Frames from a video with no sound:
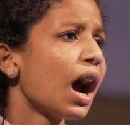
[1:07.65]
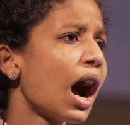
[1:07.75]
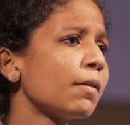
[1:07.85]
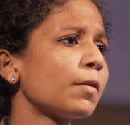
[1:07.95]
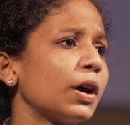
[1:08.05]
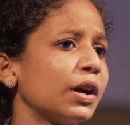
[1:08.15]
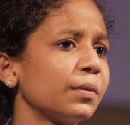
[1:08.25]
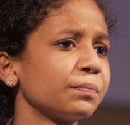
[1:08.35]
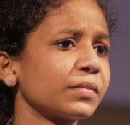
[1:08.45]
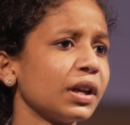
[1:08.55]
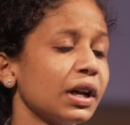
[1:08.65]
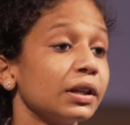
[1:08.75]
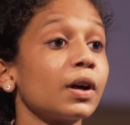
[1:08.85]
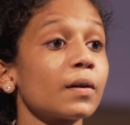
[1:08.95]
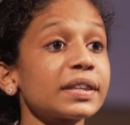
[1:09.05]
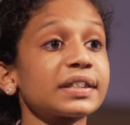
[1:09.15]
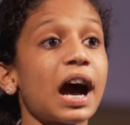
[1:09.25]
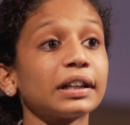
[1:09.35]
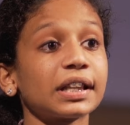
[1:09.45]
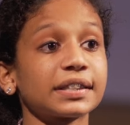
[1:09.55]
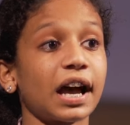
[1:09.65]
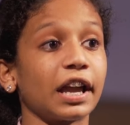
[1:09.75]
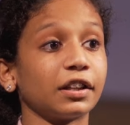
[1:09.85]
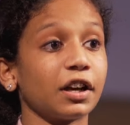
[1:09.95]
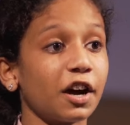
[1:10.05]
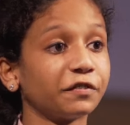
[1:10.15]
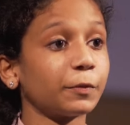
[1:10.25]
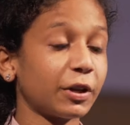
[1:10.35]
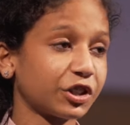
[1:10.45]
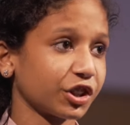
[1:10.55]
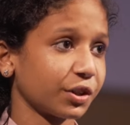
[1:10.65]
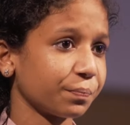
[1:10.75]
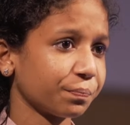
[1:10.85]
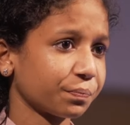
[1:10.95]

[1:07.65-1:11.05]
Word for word: However, there is the other side of the picture.